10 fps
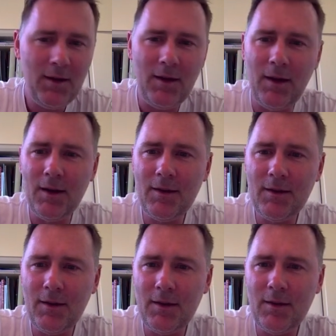
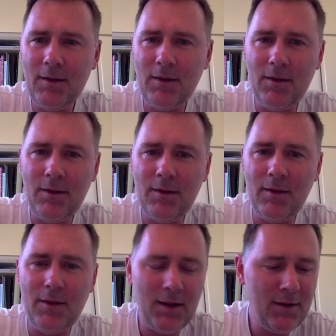And
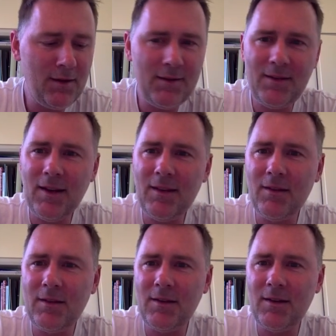then set
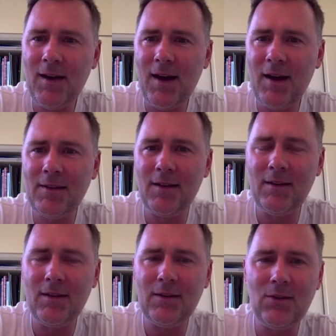the tag
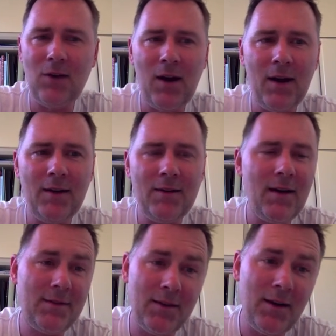settings to hide tags.